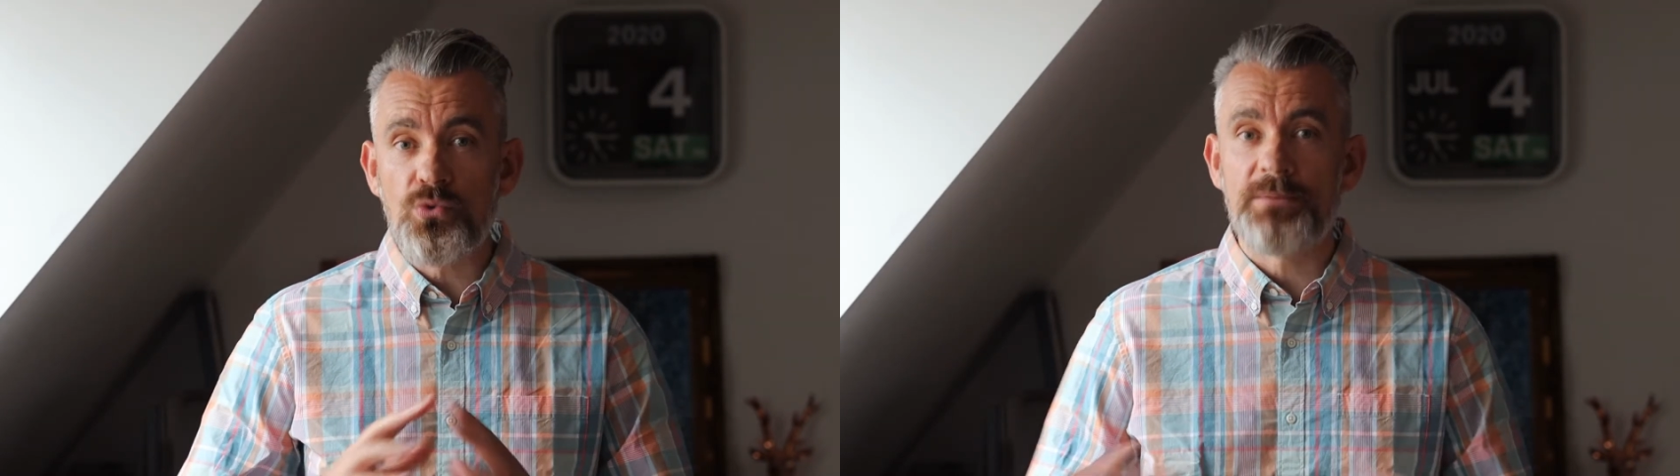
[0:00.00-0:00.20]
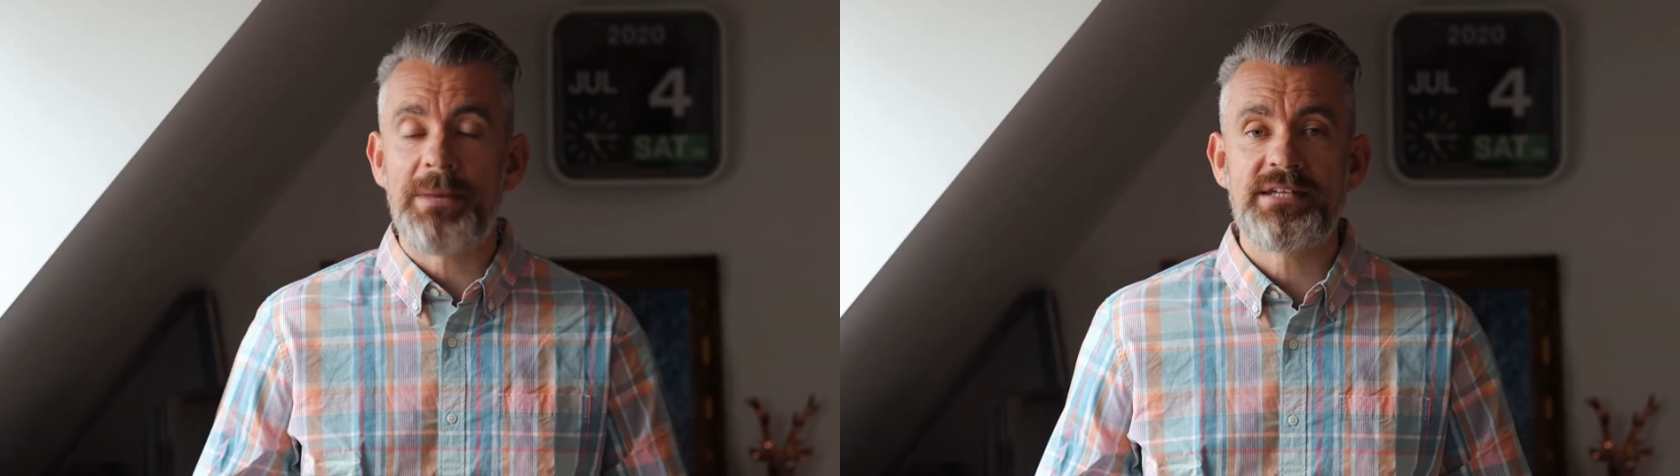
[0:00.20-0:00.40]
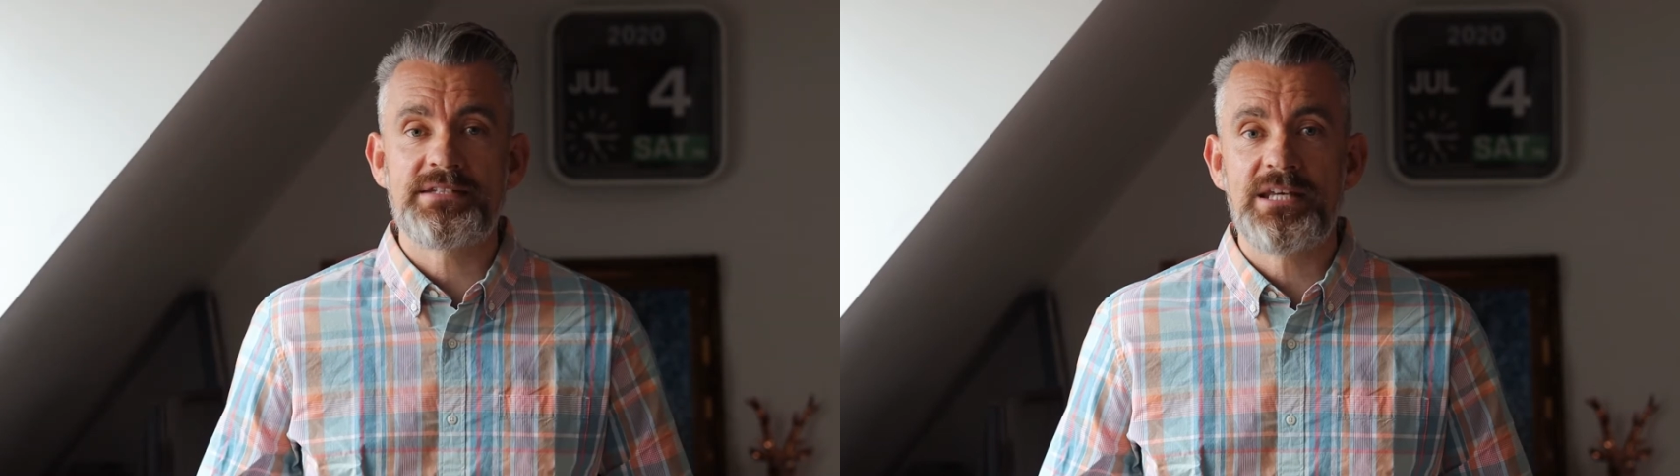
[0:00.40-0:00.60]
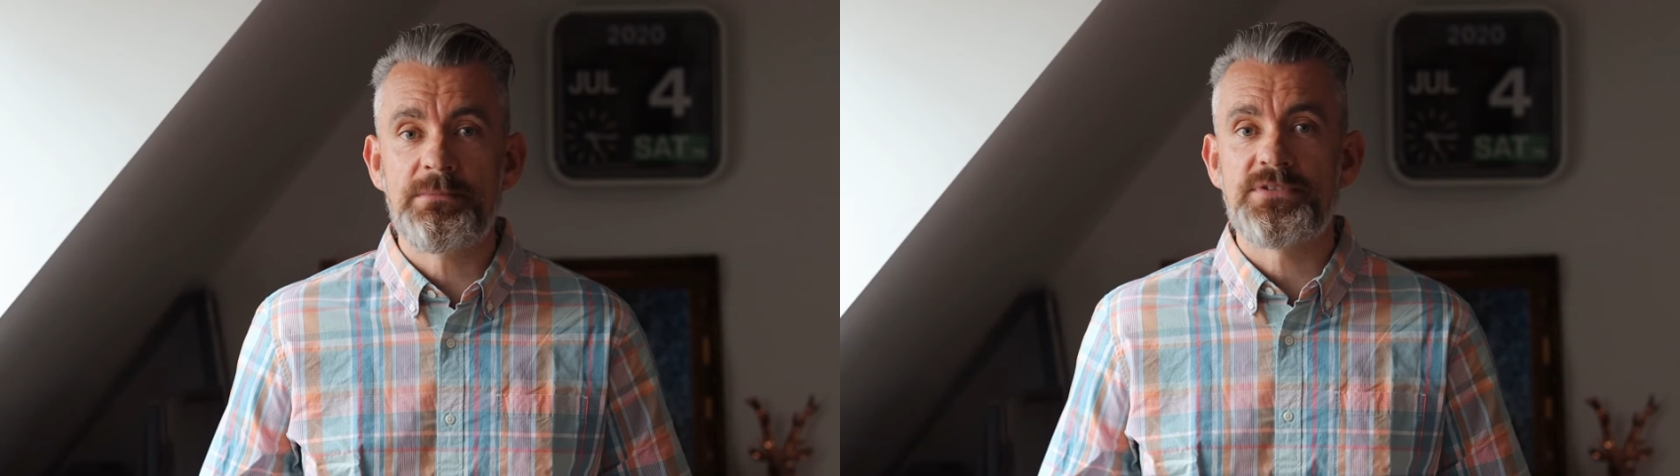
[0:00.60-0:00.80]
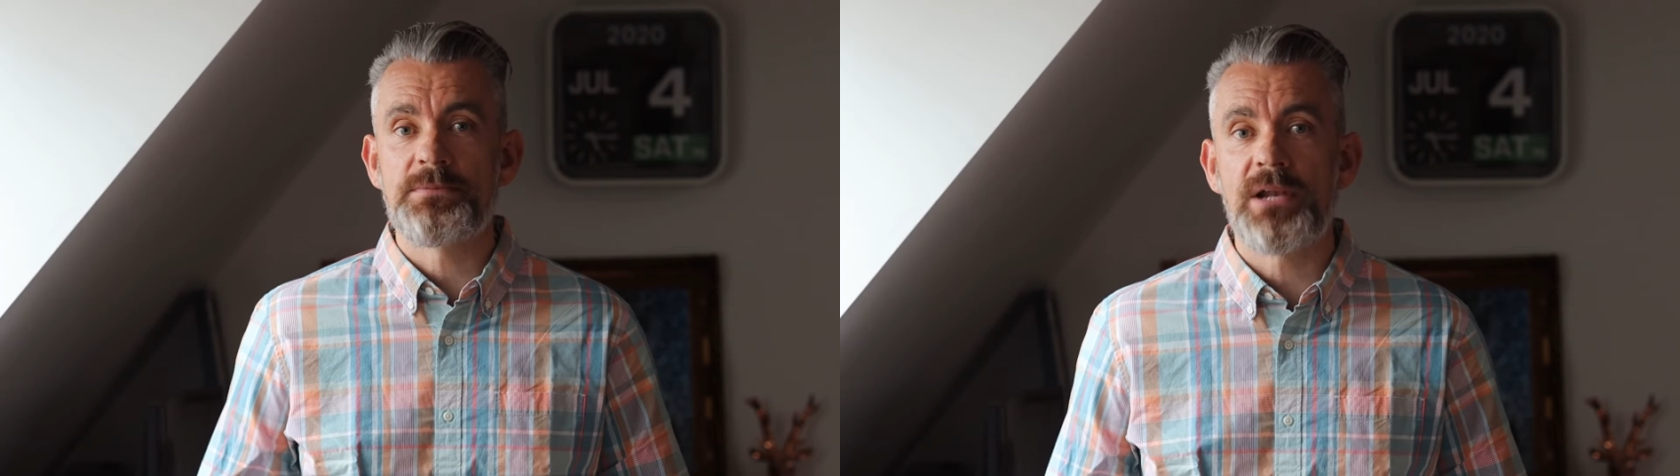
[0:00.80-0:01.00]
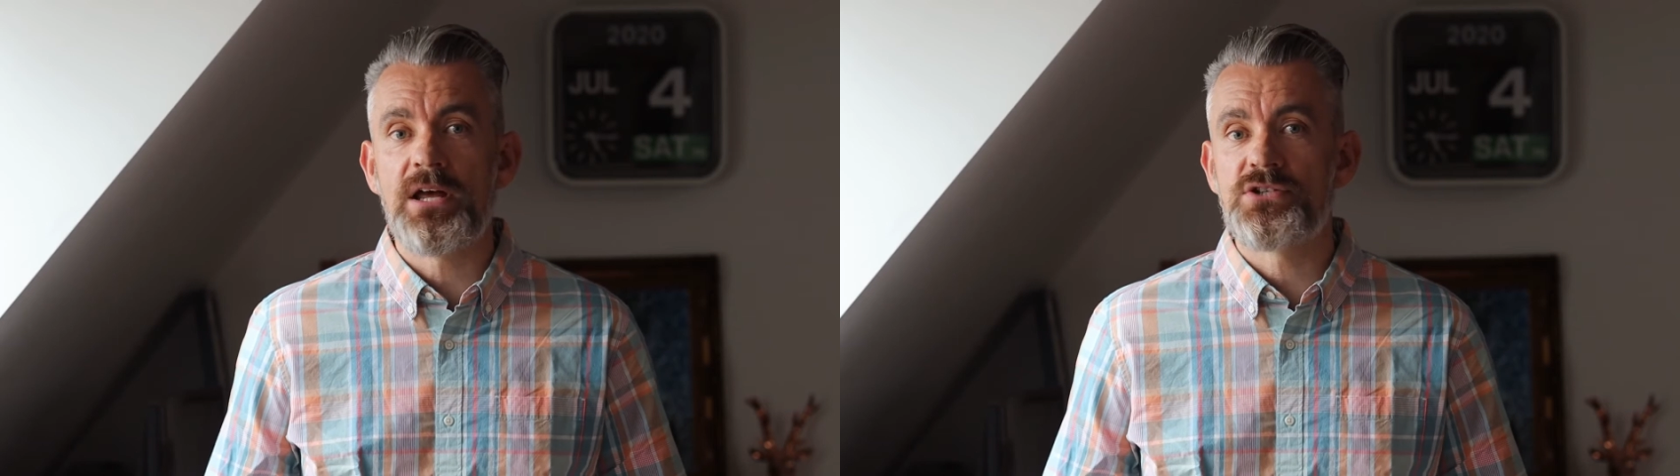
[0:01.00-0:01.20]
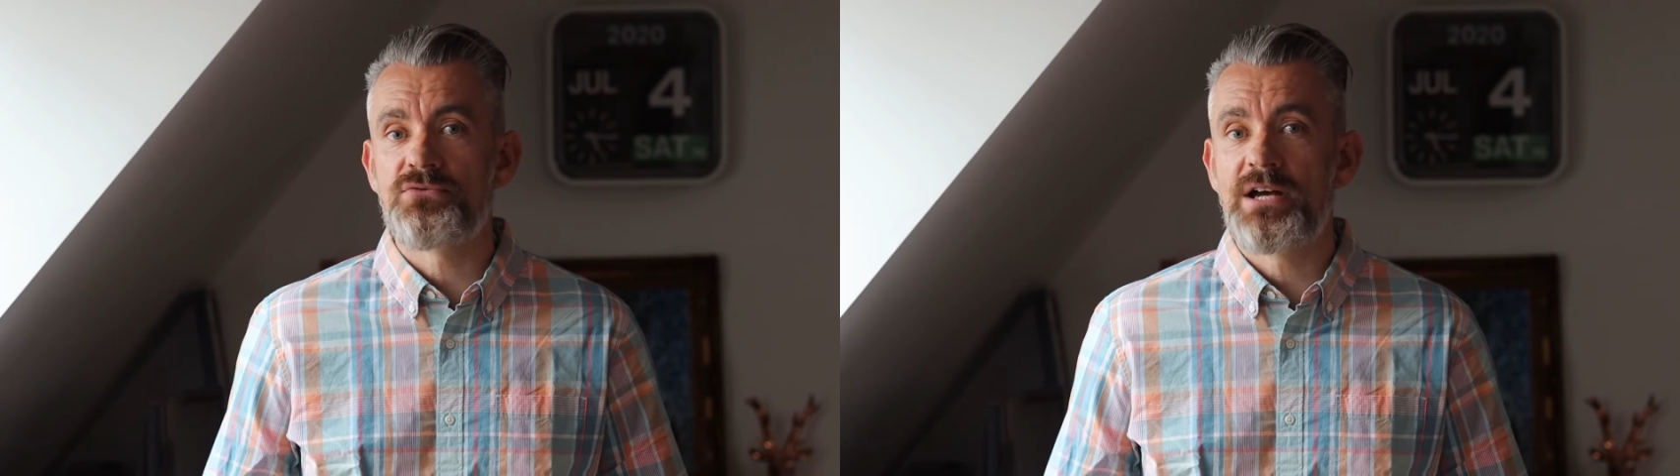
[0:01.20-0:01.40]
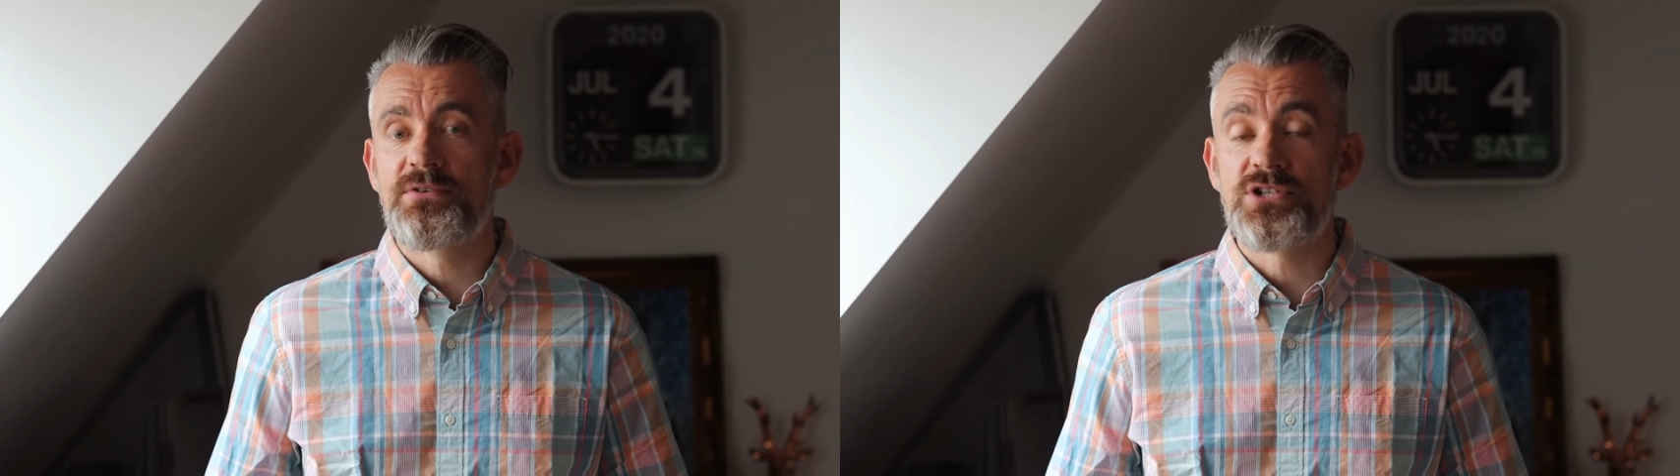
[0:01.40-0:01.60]
the best team of suppliers
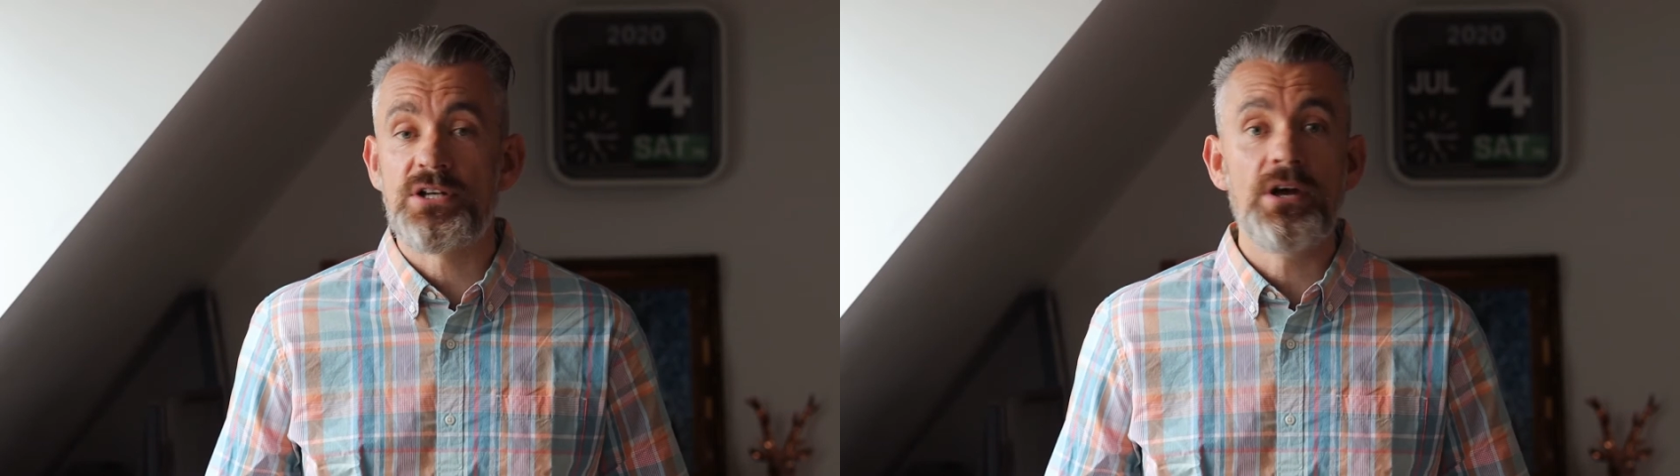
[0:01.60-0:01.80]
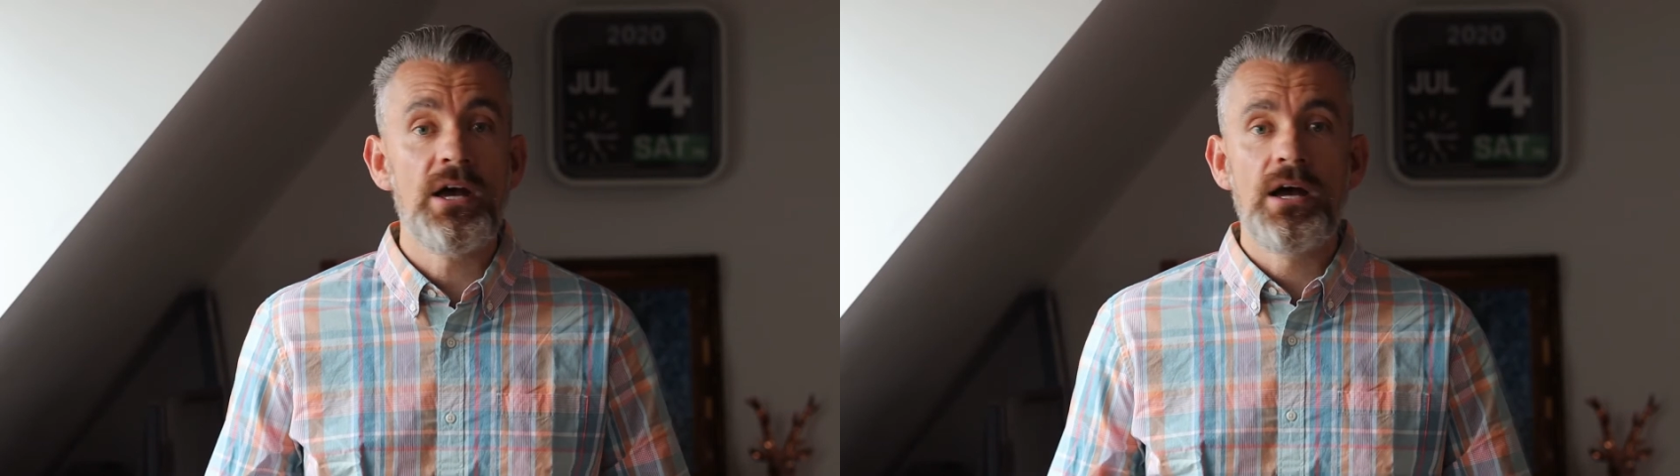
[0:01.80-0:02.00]
around you,